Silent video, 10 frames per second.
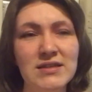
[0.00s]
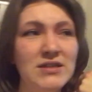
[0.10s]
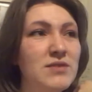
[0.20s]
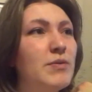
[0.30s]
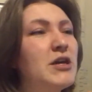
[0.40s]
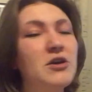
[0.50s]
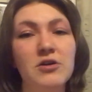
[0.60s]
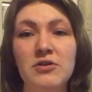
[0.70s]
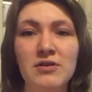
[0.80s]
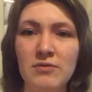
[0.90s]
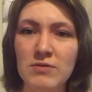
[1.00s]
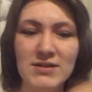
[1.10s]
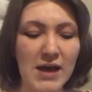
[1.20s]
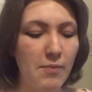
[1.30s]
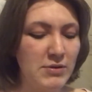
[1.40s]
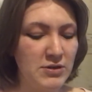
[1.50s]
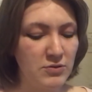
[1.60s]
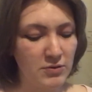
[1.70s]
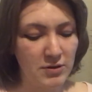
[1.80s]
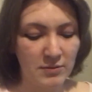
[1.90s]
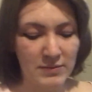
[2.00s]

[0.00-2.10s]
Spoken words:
disappeared and what's happened to him,